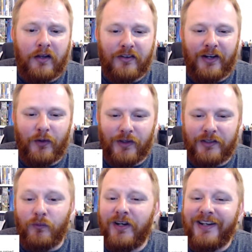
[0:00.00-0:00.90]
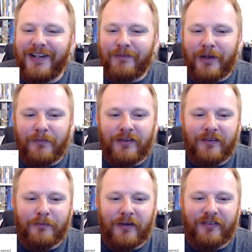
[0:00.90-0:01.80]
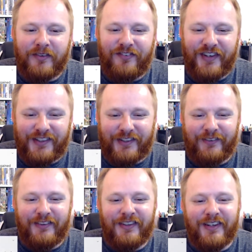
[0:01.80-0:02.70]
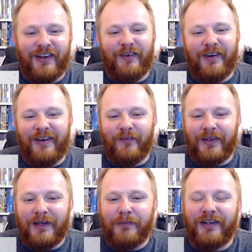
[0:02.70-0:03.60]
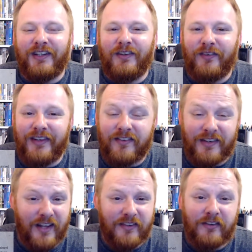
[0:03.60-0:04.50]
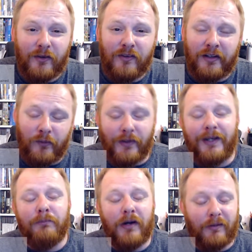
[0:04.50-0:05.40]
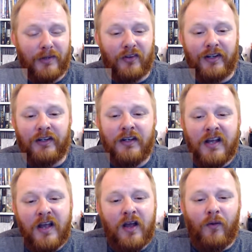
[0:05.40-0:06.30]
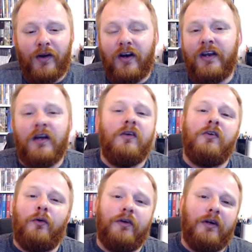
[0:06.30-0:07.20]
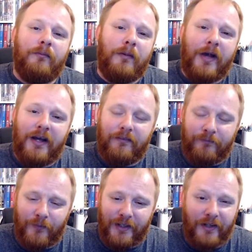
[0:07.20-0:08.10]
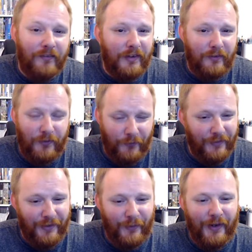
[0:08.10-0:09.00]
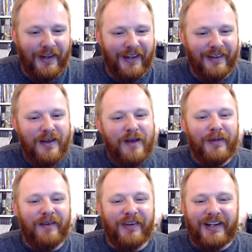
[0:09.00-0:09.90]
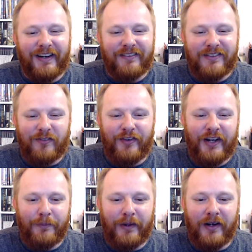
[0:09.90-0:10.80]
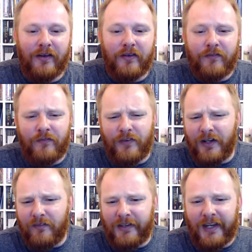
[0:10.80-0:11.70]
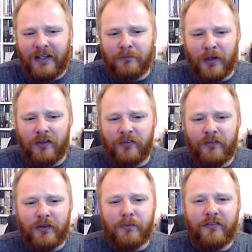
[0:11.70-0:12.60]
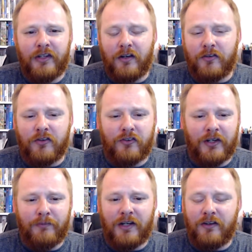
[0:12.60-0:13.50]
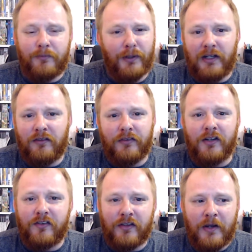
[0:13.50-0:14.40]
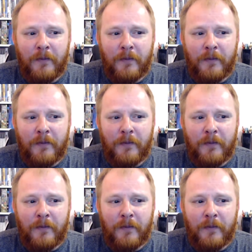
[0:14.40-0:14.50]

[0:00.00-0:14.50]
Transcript: Side question, when are you going to make Mrs. Muffin official? I will keep bugging you on it. So yes, I do know you will keep bugging me on it. When I know, you'll know, my man. When I know, you'll know. But in regards to the first part, the thing I've gained most from doing my videos and streaming, it's pretty obvious.